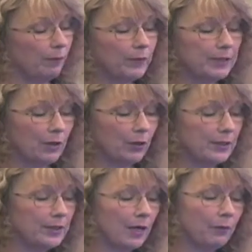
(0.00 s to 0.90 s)
So
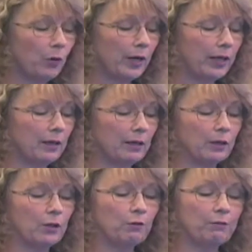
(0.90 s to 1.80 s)
in summary,
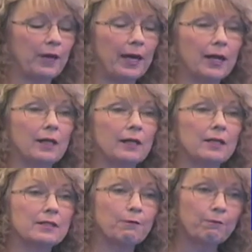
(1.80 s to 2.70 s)
Kuvan
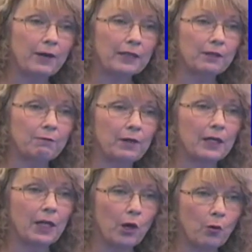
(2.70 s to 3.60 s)
is effective
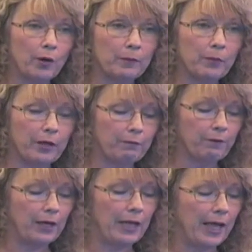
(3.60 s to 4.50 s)
in lowering blood
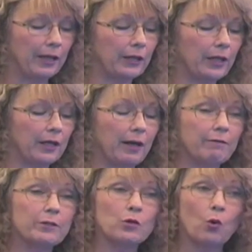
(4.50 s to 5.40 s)
phenylalanine
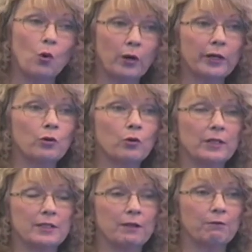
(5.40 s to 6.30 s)
levels or
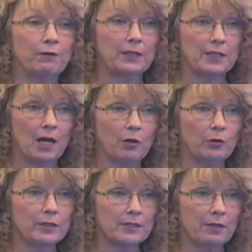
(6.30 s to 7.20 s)
increasing Phe
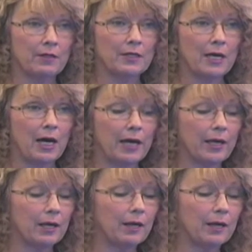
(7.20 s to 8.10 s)
tolerance in the
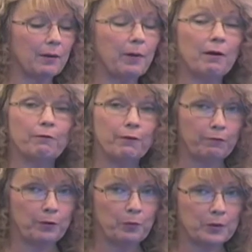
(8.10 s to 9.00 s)
diet in about
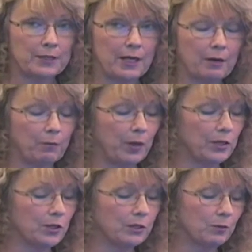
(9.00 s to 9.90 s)
50% of
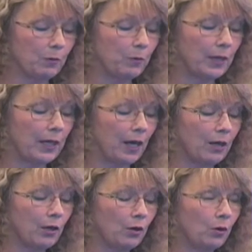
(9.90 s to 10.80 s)
patients with
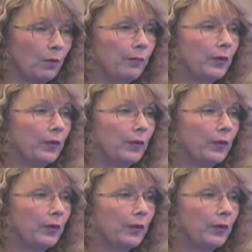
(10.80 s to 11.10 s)
PKU.